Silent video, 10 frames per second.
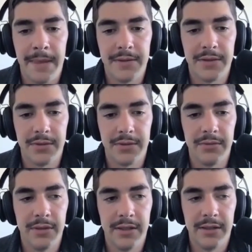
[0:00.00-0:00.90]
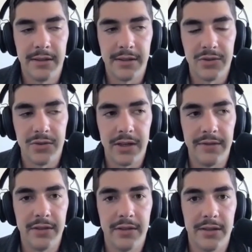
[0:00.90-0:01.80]
So that's
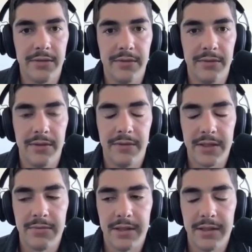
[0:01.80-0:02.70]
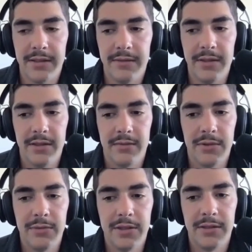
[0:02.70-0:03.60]
driving a lot of investment activity at the
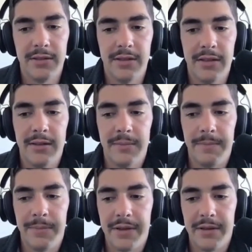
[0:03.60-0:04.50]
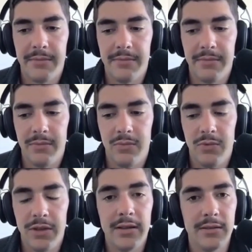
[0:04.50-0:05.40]
moment.
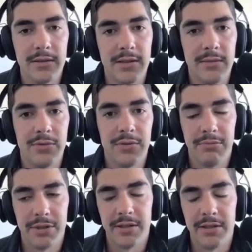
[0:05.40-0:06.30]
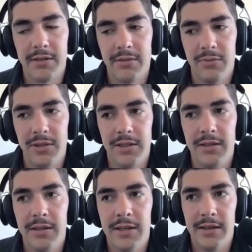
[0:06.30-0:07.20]
Within the stablecoin bucket,
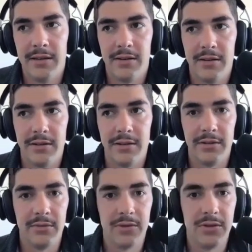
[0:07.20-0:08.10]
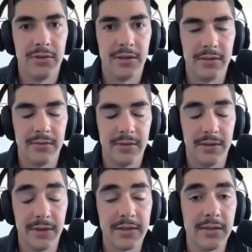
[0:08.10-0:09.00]
we are
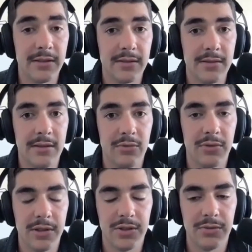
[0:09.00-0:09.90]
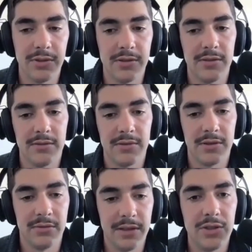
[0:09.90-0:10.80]
investing in stablecoin issuers.
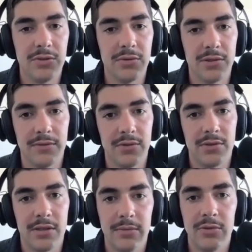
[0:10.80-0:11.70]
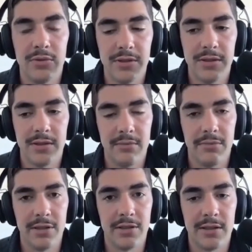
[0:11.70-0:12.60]
So issuers of new stablecoins, they
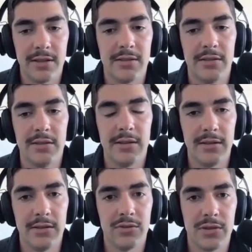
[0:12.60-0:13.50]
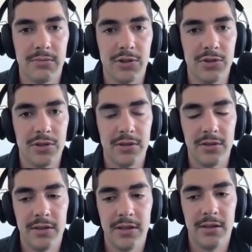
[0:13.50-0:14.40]
monetize on a net interest
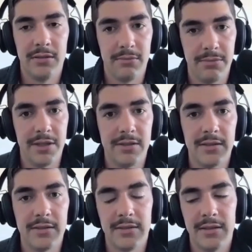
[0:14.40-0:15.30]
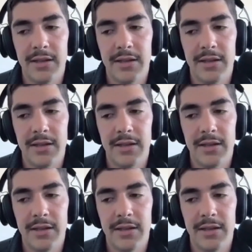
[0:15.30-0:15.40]
margin basis.